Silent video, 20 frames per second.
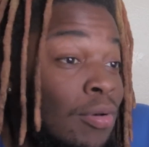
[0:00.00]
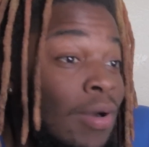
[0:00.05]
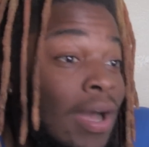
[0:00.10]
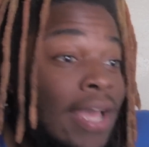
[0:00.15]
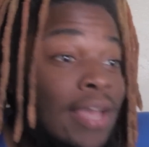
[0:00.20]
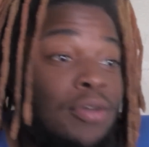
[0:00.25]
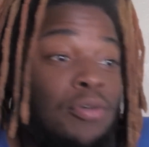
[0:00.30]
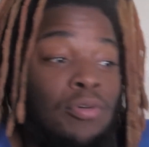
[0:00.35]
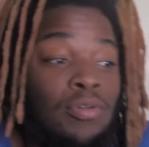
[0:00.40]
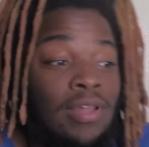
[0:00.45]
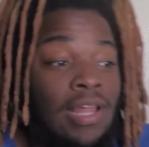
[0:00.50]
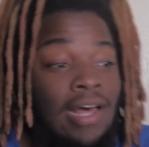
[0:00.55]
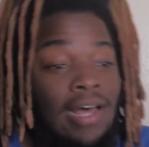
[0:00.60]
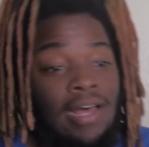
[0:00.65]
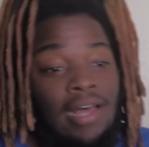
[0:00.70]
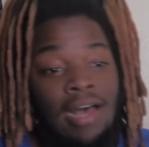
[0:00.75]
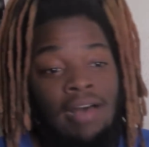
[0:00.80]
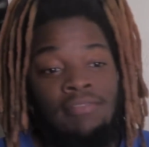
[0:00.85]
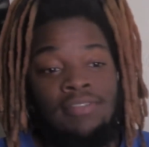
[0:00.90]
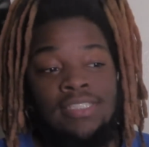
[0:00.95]
I ain't gonna
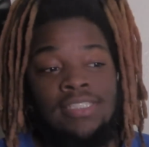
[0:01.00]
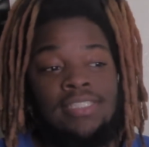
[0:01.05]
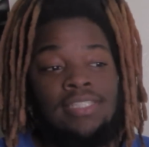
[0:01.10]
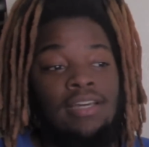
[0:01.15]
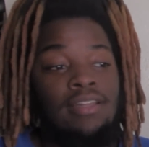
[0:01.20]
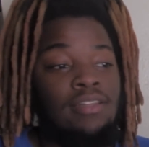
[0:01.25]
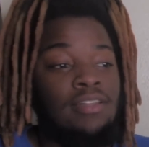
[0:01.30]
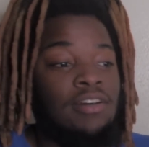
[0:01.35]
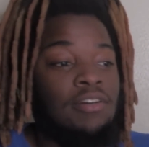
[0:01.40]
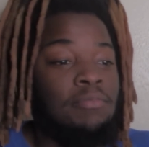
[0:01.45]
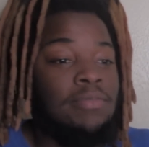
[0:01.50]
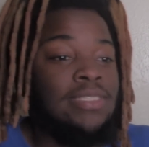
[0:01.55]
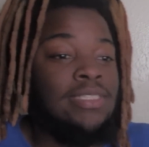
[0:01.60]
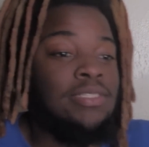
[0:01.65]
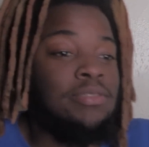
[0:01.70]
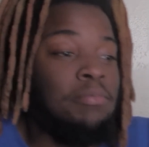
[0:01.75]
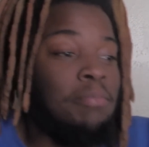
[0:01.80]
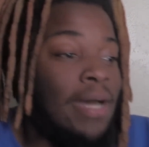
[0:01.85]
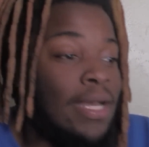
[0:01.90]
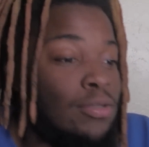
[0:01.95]
lie. Obviously, I love me
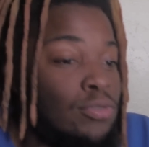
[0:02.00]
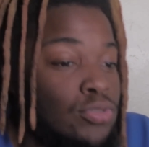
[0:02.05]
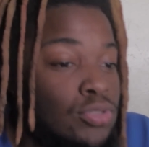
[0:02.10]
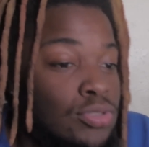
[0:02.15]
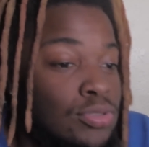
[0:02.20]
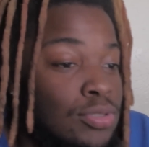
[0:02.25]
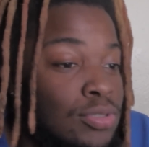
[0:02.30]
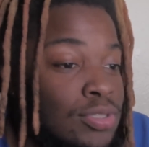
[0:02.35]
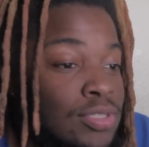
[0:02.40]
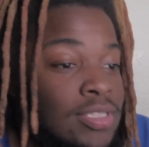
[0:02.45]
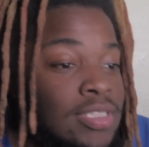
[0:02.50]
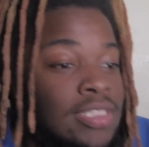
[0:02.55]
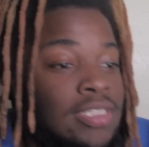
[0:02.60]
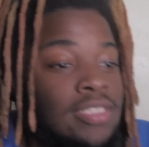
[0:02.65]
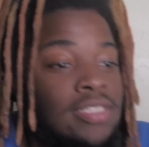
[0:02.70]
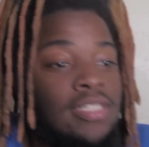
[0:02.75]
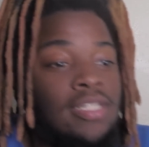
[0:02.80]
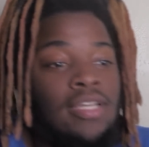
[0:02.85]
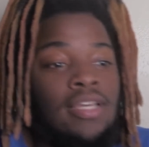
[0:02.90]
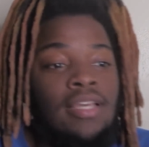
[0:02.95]
some Michael
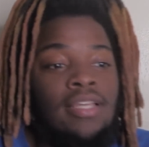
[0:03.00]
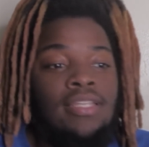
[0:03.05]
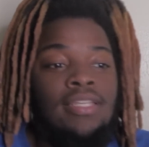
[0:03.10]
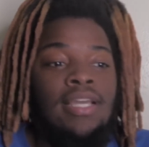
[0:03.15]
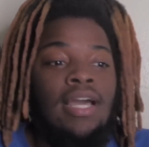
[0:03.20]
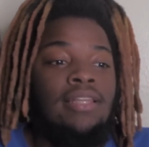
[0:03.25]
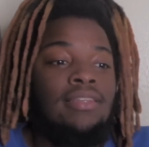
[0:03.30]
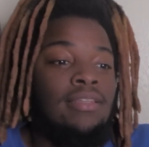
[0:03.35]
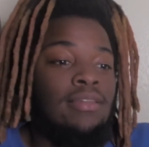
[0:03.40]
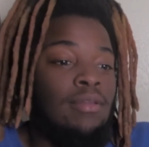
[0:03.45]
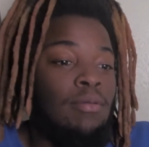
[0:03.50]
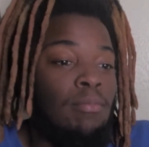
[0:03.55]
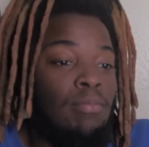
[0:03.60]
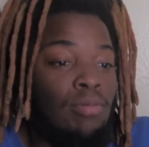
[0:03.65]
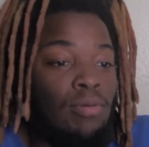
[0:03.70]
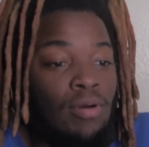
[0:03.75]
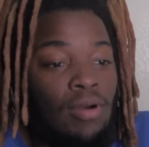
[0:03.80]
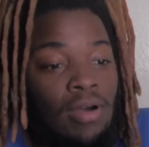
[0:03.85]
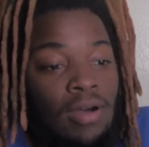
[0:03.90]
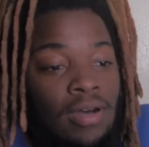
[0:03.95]
Jordan. You got the
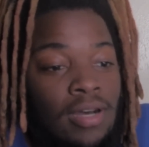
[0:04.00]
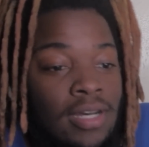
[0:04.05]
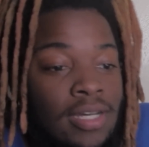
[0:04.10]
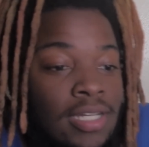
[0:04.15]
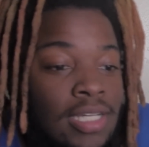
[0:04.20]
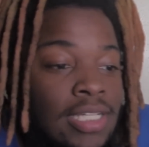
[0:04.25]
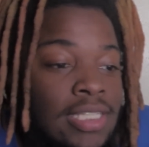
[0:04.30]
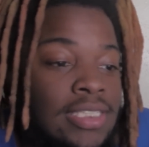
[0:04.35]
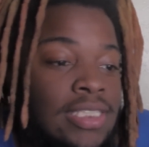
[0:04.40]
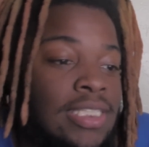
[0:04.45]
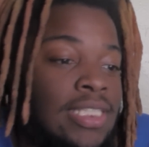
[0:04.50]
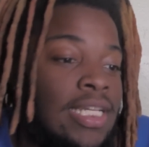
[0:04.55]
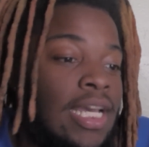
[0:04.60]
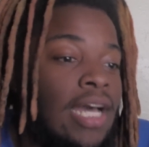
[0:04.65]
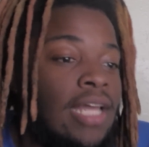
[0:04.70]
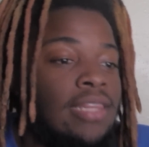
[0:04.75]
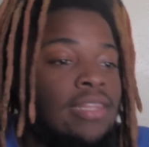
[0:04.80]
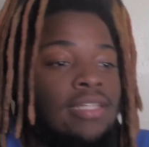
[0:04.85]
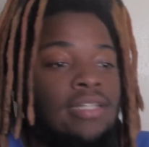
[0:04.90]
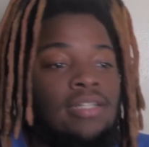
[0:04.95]
LeBrons, he
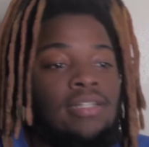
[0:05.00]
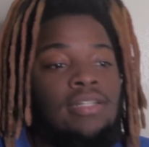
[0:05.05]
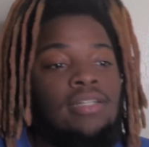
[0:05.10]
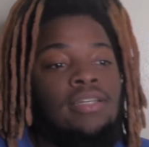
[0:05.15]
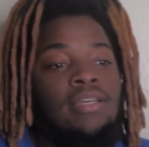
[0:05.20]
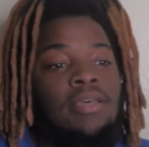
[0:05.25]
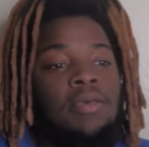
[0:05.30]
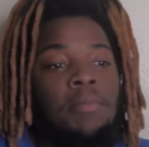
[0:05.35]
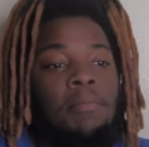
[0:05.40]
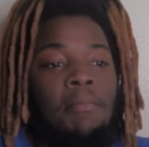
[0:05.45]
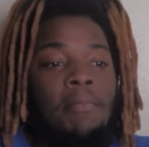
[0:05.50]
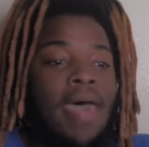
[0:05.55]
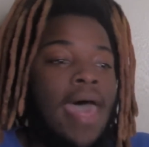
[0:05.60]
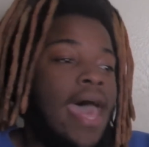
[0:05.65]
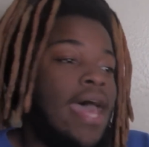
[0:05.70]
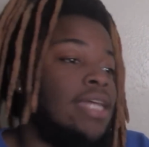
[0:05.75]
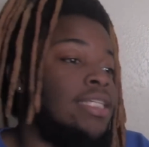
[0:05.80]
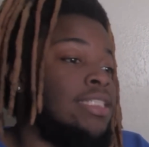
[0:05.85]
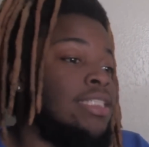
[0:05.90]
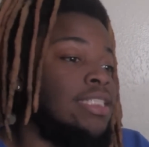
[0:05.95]
got the
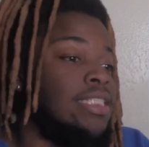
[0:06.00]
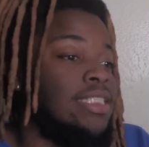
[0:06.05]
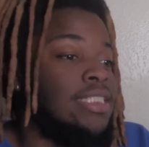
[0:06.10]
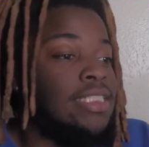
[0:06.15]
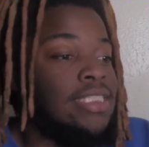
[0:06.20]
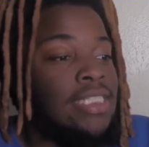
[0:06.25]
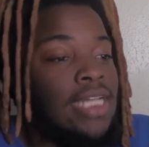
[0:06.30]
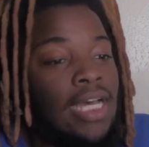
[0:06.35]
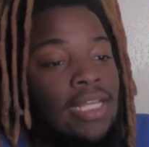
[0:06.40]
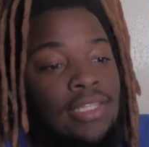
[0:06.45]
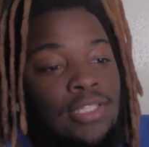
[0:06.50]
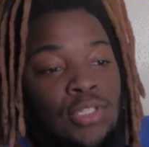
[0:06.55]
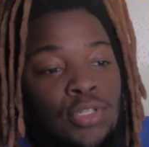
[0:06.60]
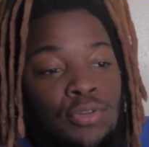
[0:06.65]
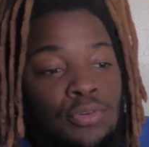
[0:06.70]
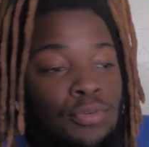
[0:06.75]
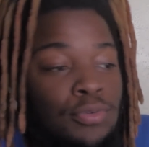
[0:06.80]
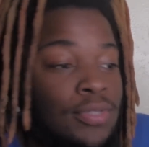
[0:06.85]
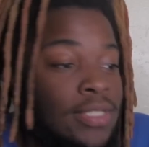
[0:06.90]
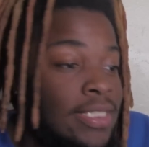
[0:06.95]
Magics, you got the
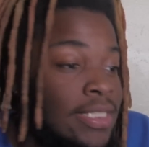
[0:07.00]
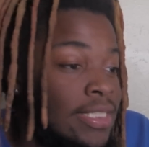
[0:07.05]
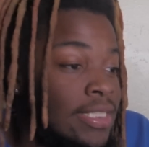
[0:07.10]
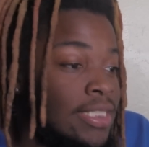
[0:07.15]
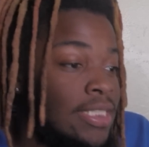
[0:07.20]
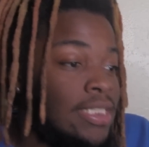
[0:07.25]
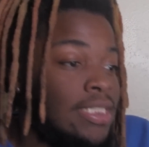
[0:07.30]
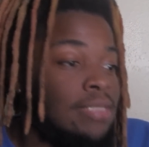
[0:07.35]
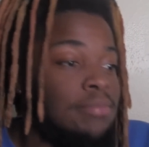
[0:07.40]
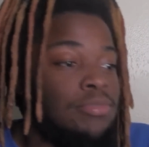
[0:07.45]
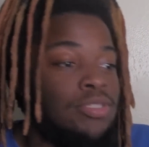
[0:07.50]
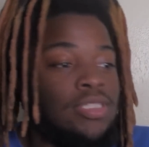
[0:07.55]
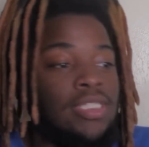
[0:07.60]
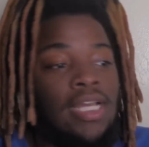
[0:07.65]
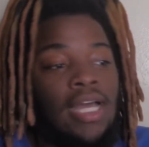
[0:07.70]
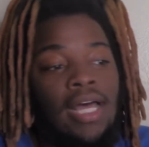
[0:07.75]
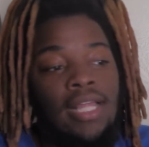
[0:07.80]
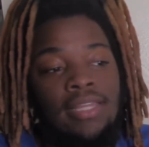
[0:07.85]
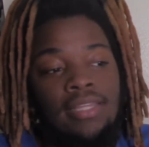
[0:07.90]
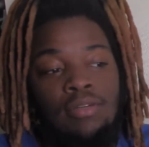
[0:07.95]
Kareems, you
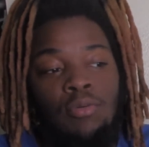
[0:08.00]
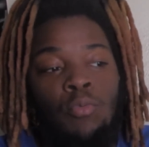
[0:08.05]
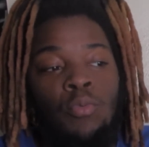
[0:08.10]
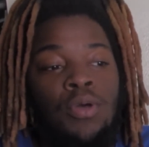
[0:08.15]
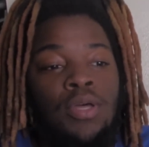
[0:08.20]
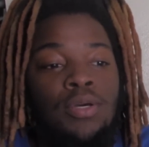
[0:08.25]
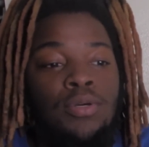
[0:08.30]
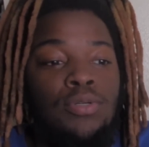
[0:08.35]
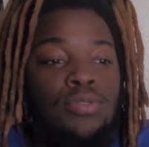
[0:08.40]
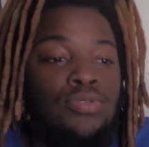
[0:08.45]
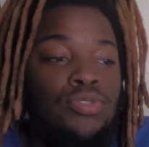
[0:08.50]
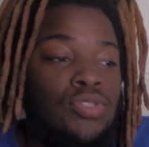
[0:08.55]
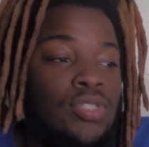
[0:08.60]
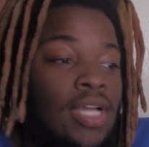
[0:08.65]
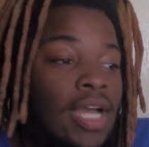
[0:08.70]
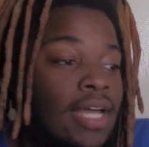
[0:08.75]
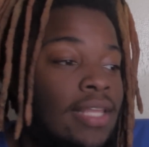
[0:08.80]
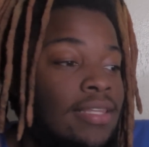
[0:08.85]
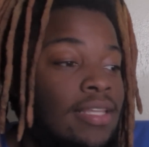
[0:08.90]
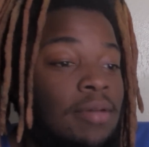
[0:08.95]
got the Wilts, you
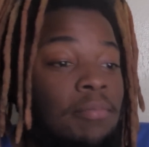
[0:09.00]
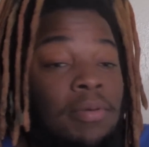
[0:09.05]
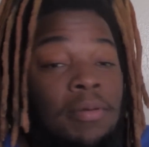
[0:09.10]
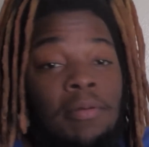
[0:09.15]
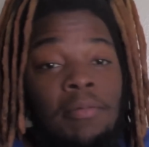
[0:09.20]
got the